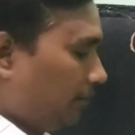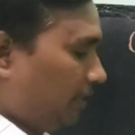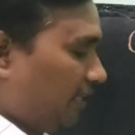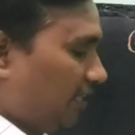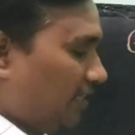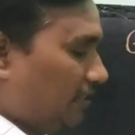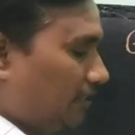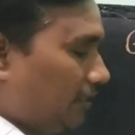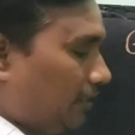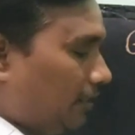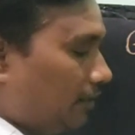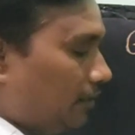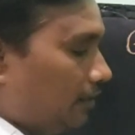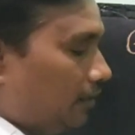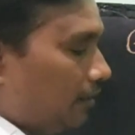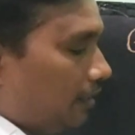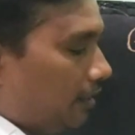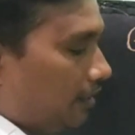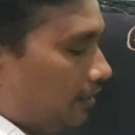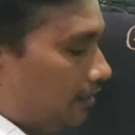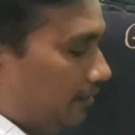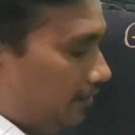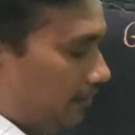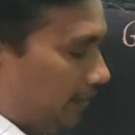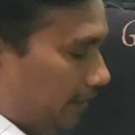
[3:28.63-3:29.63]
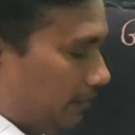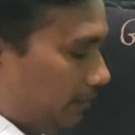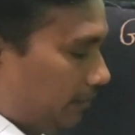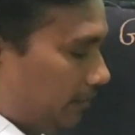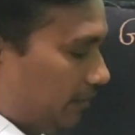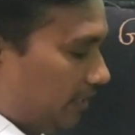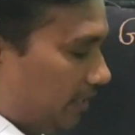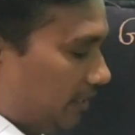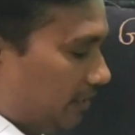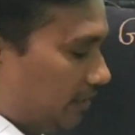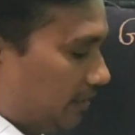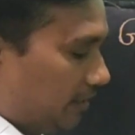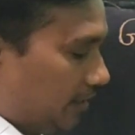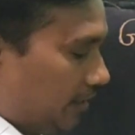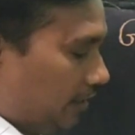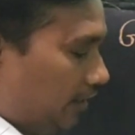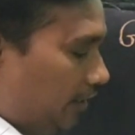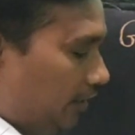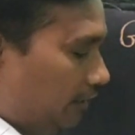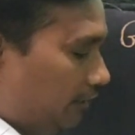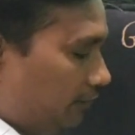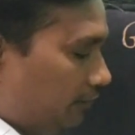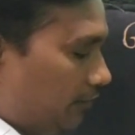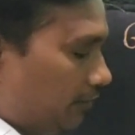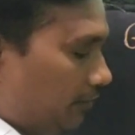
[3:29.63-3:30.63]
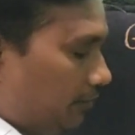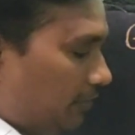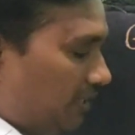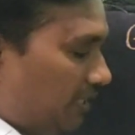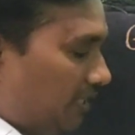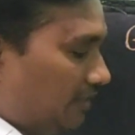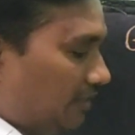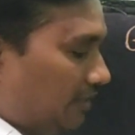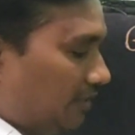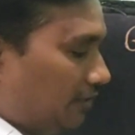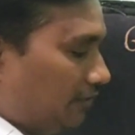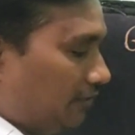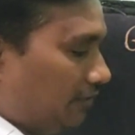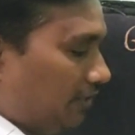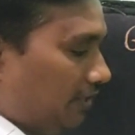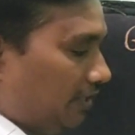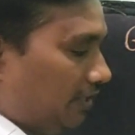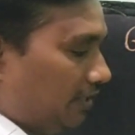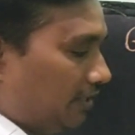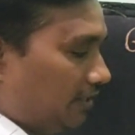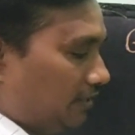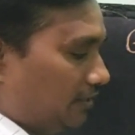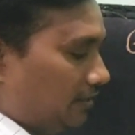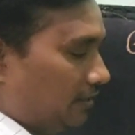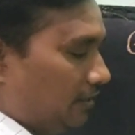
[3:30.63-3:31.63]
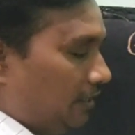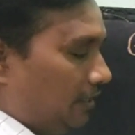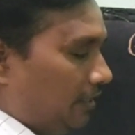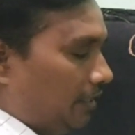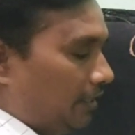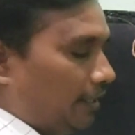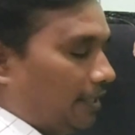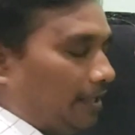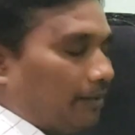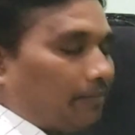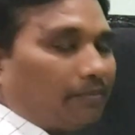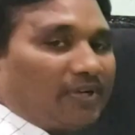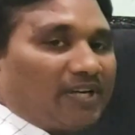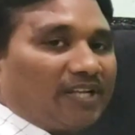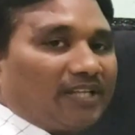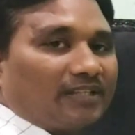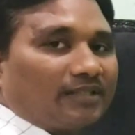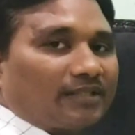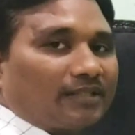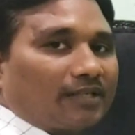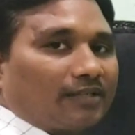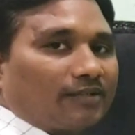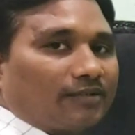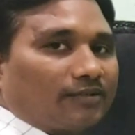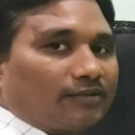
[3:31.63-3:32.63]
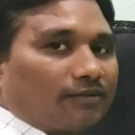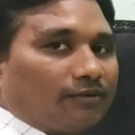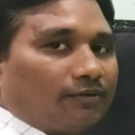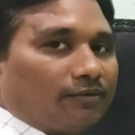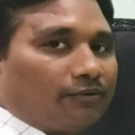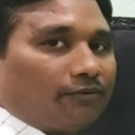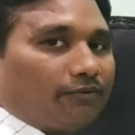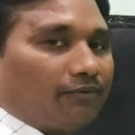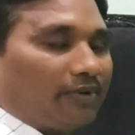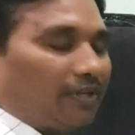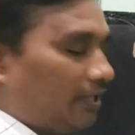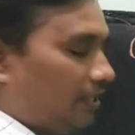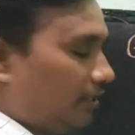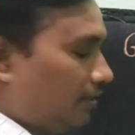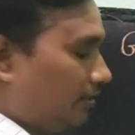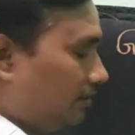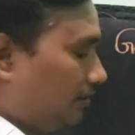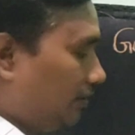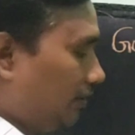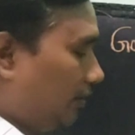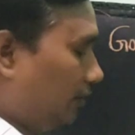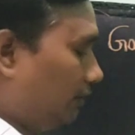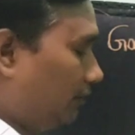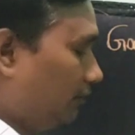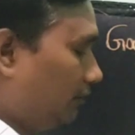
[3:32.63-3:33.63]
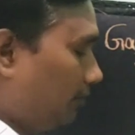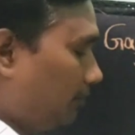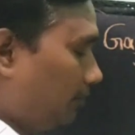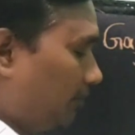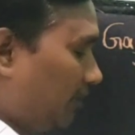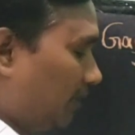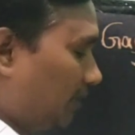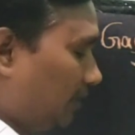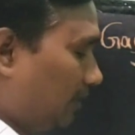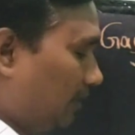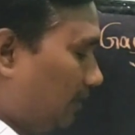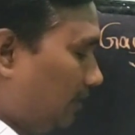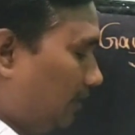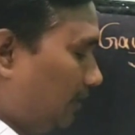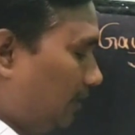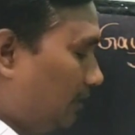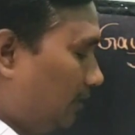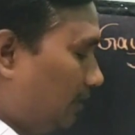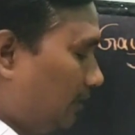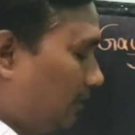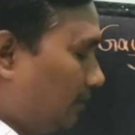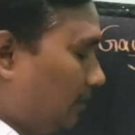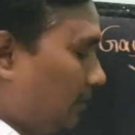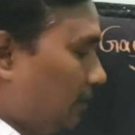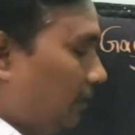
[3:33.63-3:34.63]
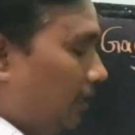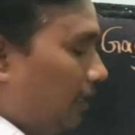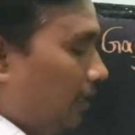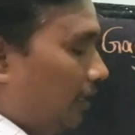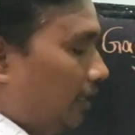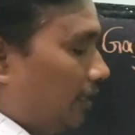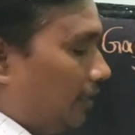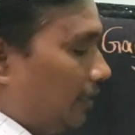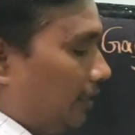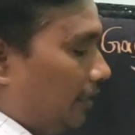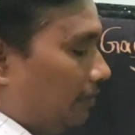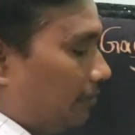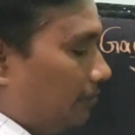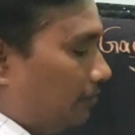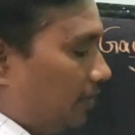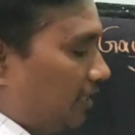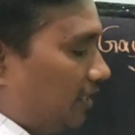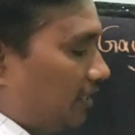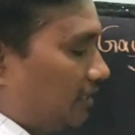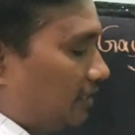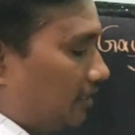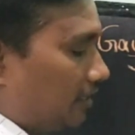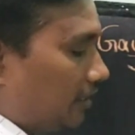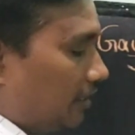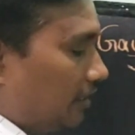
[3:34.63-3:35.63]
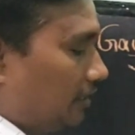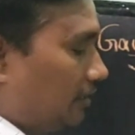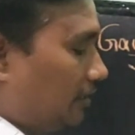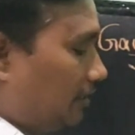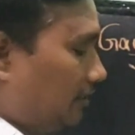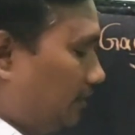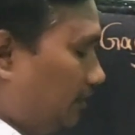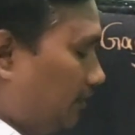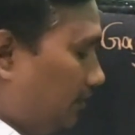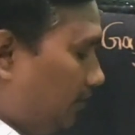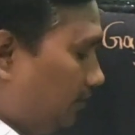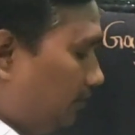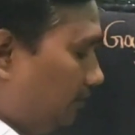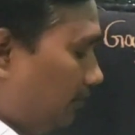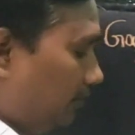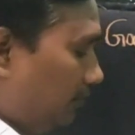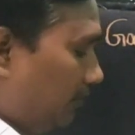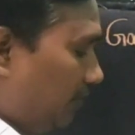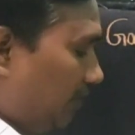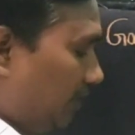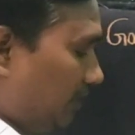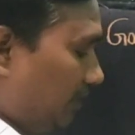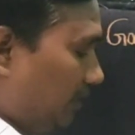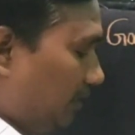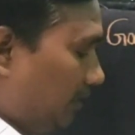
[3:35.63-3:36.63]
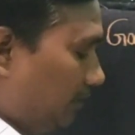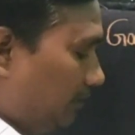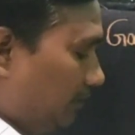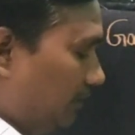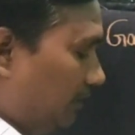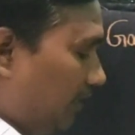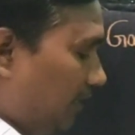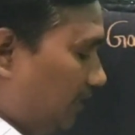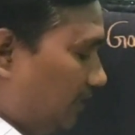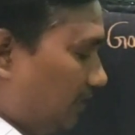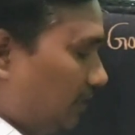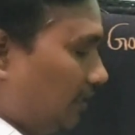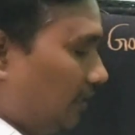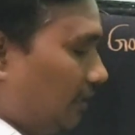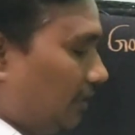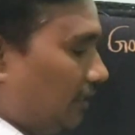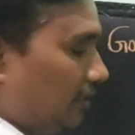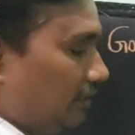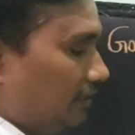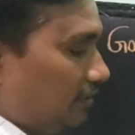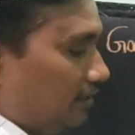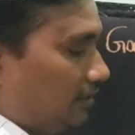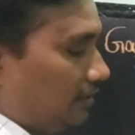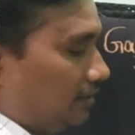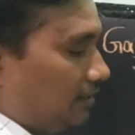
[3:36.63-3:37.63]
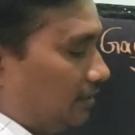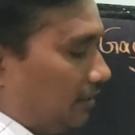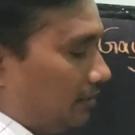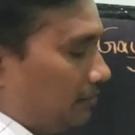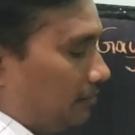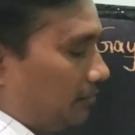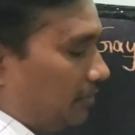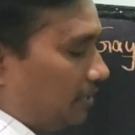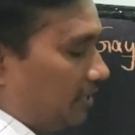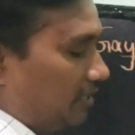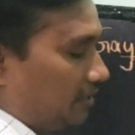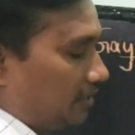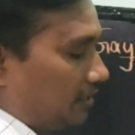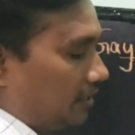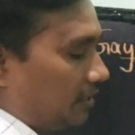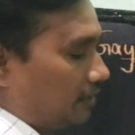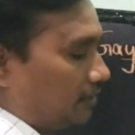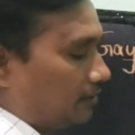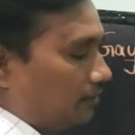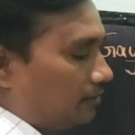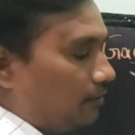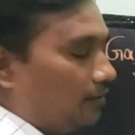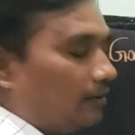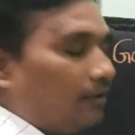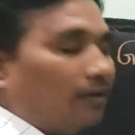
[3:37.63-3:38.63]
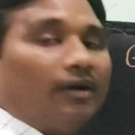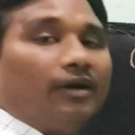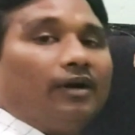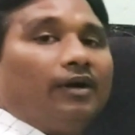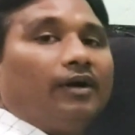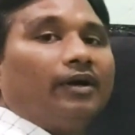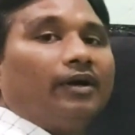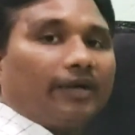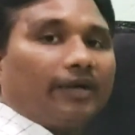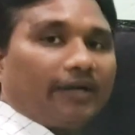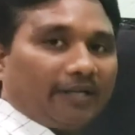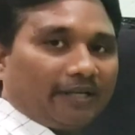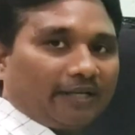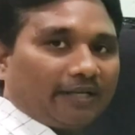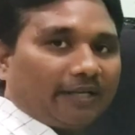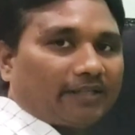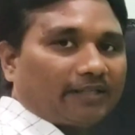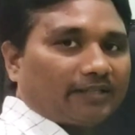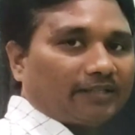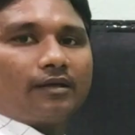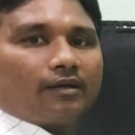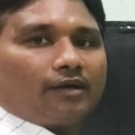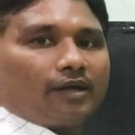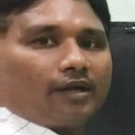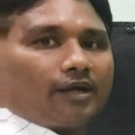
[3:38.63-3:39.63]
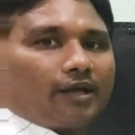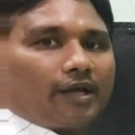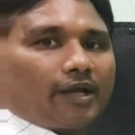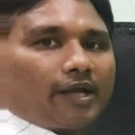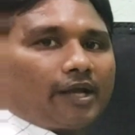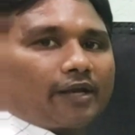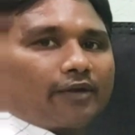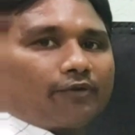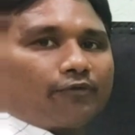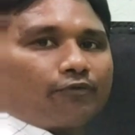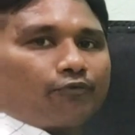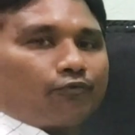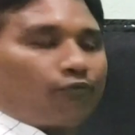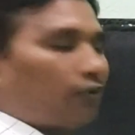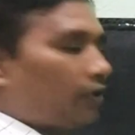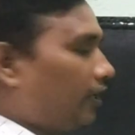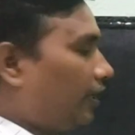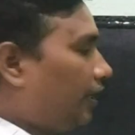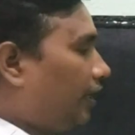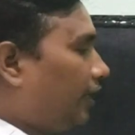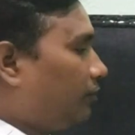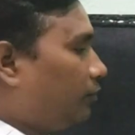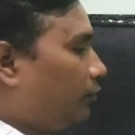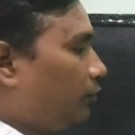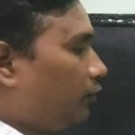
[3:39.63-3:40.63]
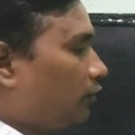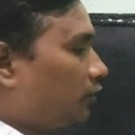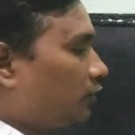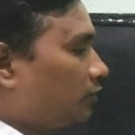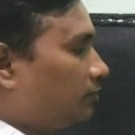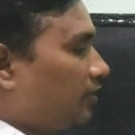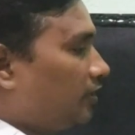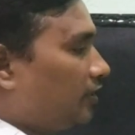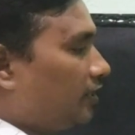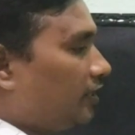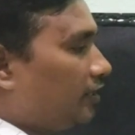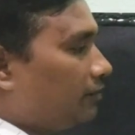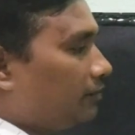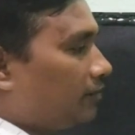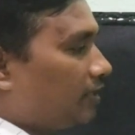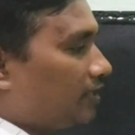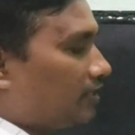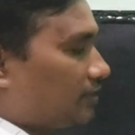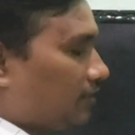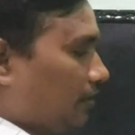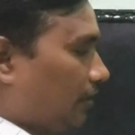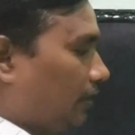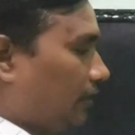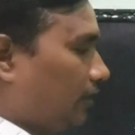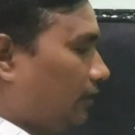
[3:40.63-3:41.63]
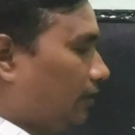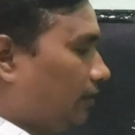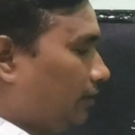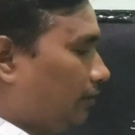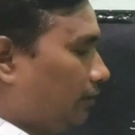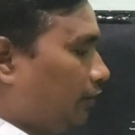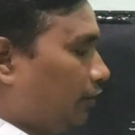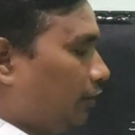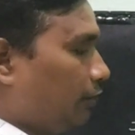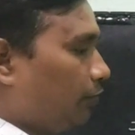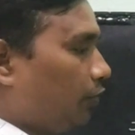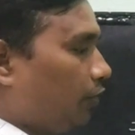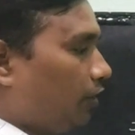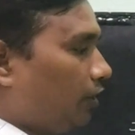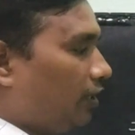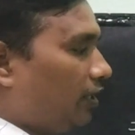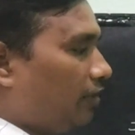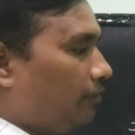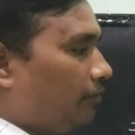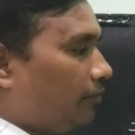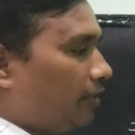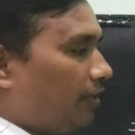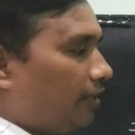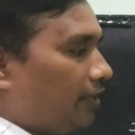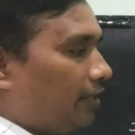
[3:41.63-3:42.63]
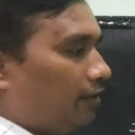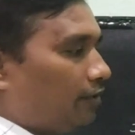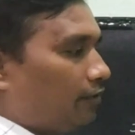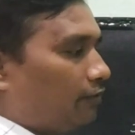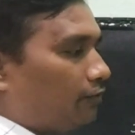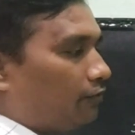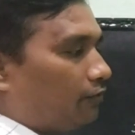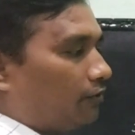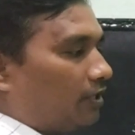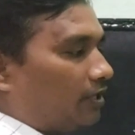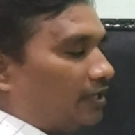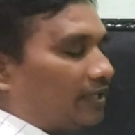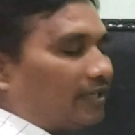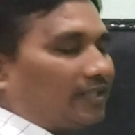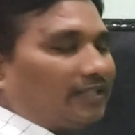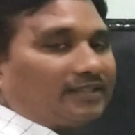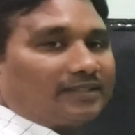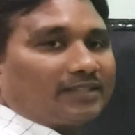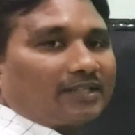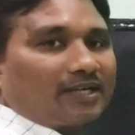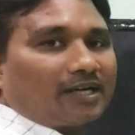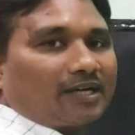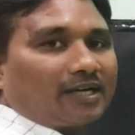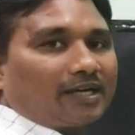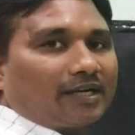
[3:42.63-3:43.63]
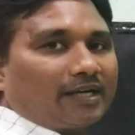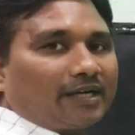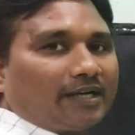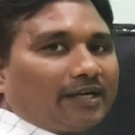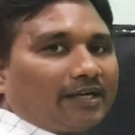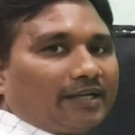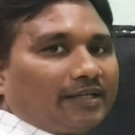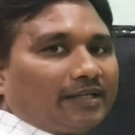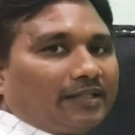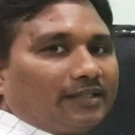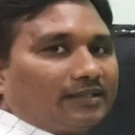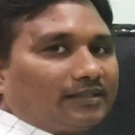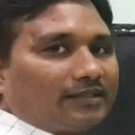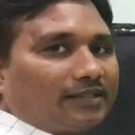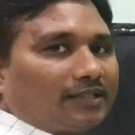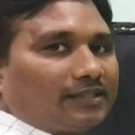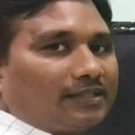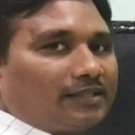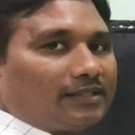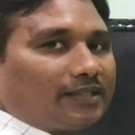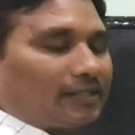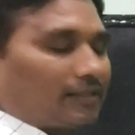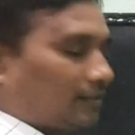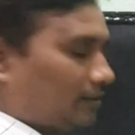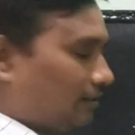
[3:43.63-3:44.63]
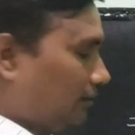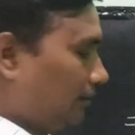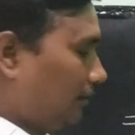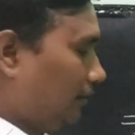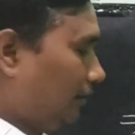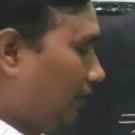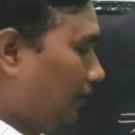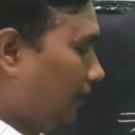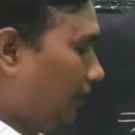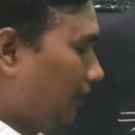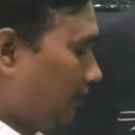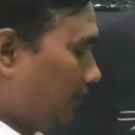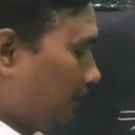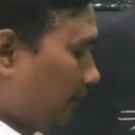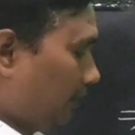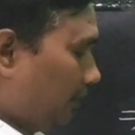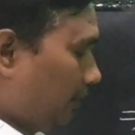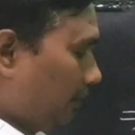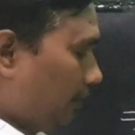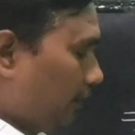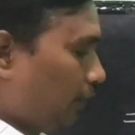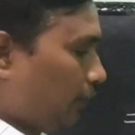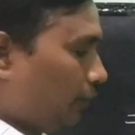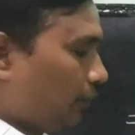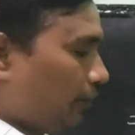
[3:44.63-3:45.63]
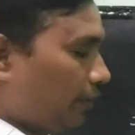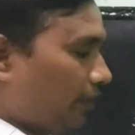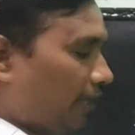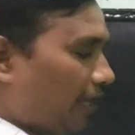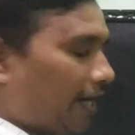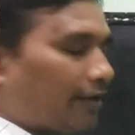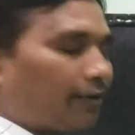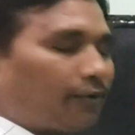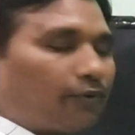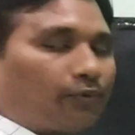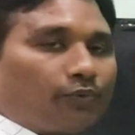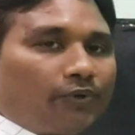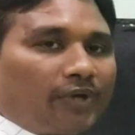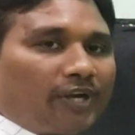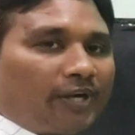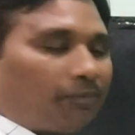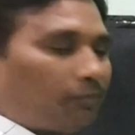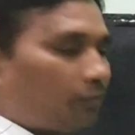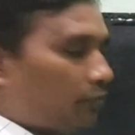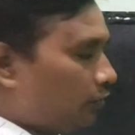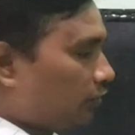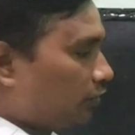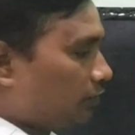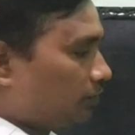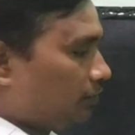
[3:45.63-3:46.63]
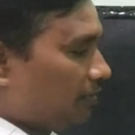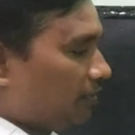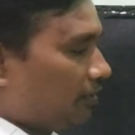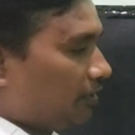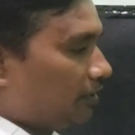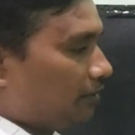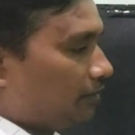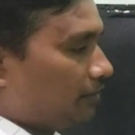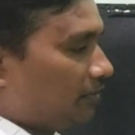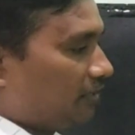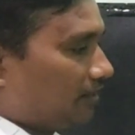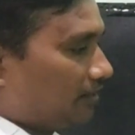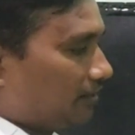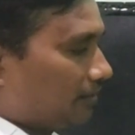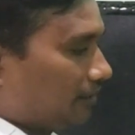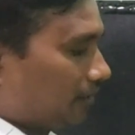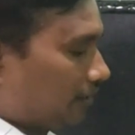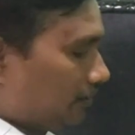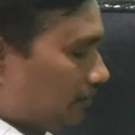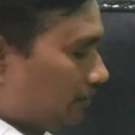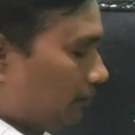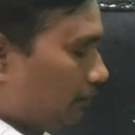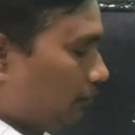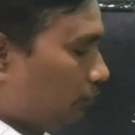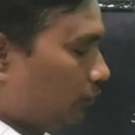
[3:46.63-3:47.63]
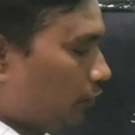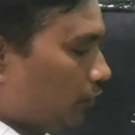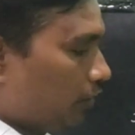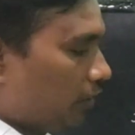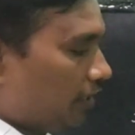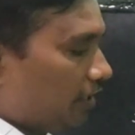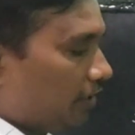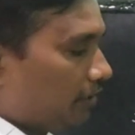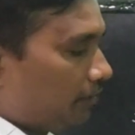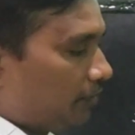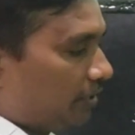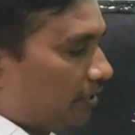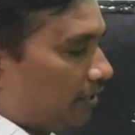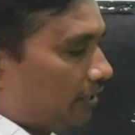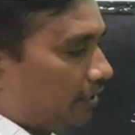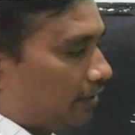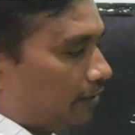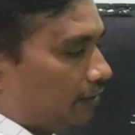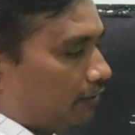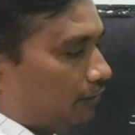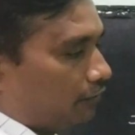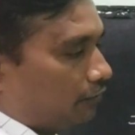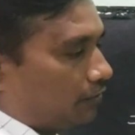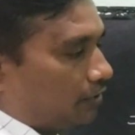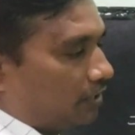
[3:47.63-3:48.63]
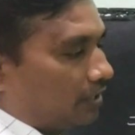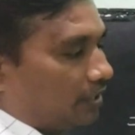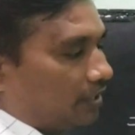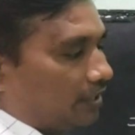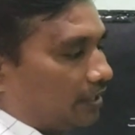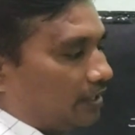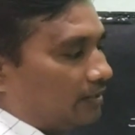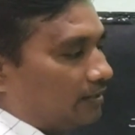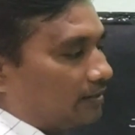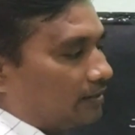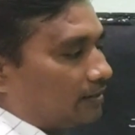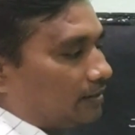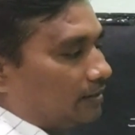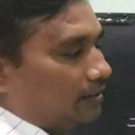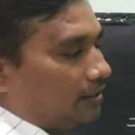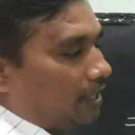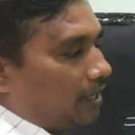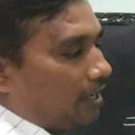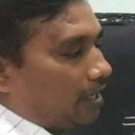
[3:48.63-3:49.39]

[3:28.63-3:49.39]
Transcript: pressure and temperature. If the pressure varies, temperature also varies. If the pressure rises, temperature rises. If the pressure of gas decreases, temperature also decreases. At 1 atmospheric pressure, the boiling point of water is 100 degrees Celsius. At 2 atmospheric pressure, boiling point of water is